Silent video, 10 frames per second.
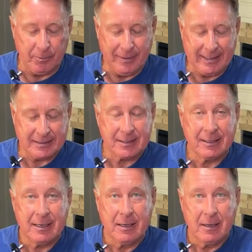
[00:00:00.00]
bit.
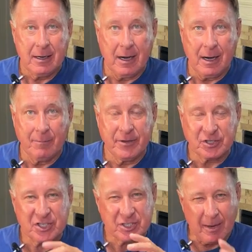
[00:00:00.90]

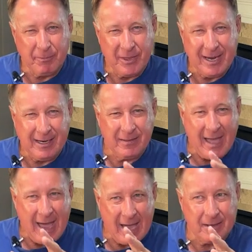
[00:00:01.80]
There's something
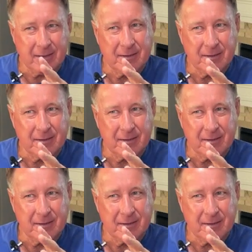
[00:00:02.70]
that